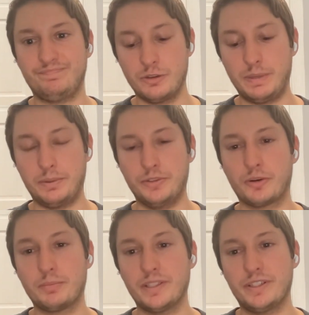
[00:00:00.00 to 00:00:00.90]
So what people
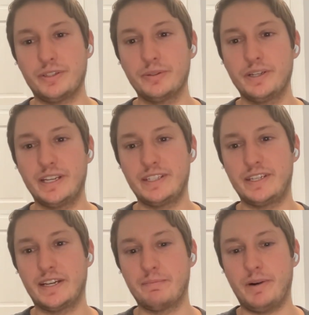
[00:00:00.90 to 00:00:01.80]
normally do is
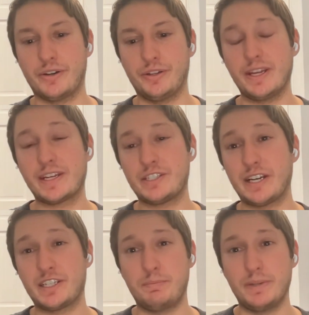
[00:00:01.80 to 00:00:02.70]
they take a model like
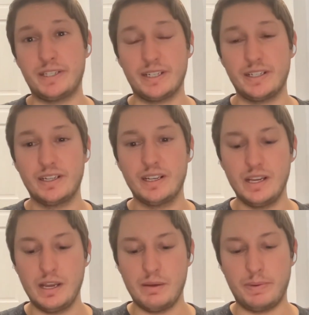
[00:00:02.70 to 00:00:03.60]
ChatGPT,
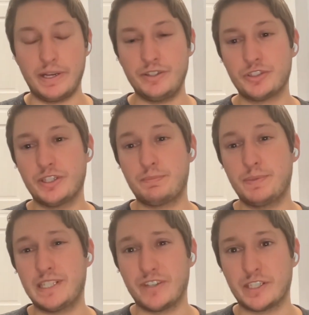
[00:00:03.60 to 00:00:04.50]
but usually
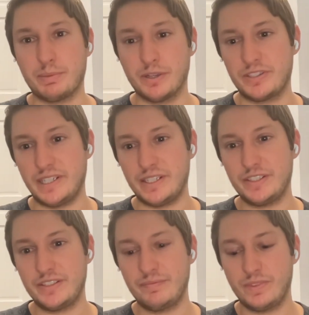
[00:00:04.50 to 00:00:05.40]
specific to
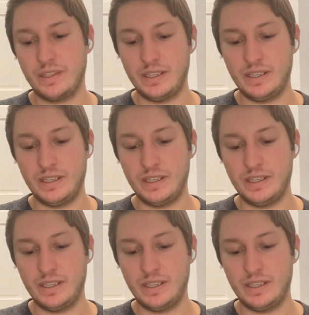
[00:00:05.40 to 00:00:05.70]
proteins,